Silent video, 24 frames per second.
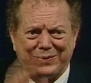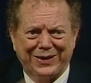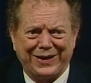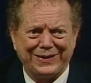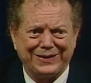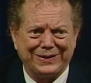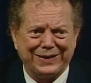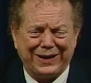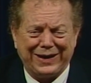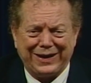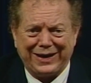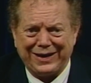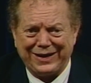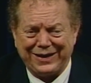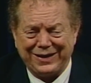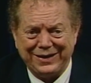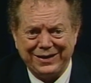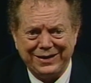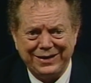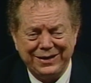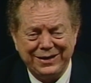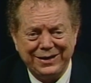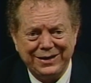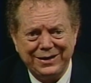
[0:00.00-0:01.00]
oh my
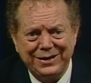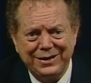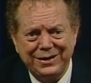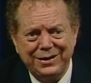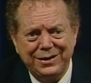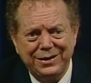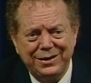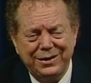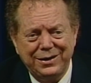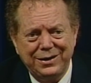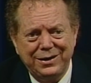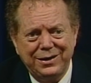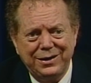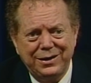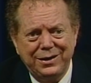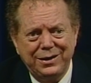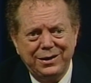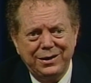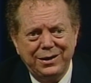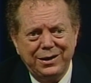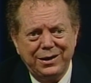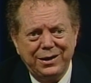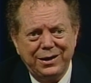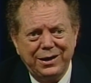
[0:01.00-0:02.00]
God.
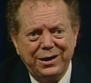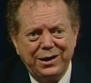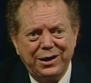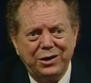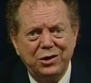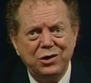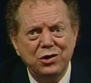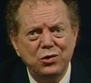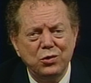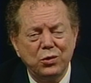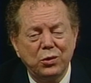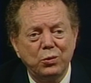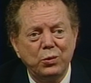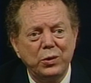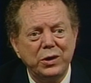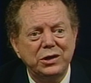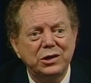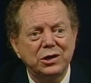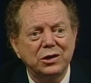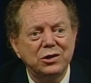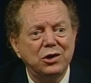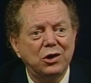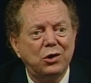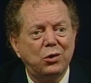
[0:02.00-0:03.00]
And who are
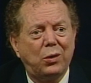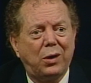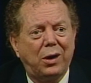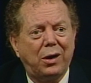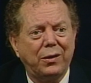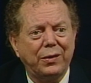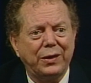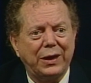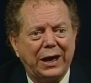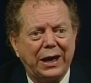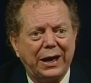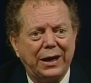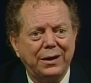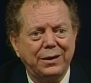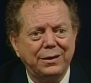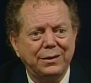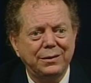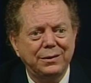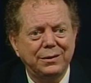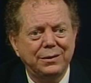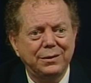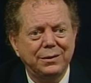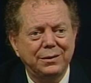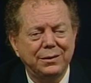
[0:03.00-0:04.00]
we to know all that?
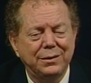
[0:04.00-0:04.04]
